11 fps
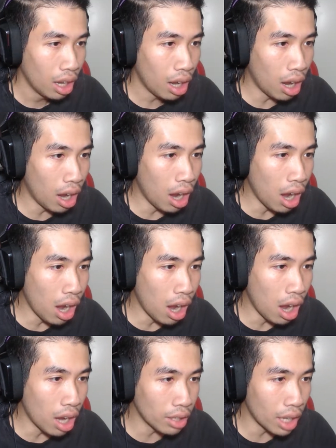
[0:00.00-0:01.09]

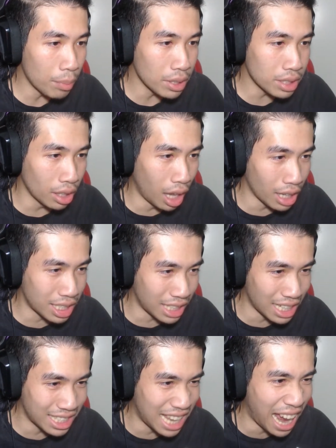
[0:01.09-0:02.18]
Oh, that makes a lot of
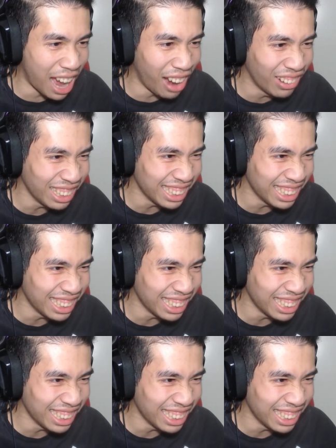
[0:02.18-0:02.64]
sense now.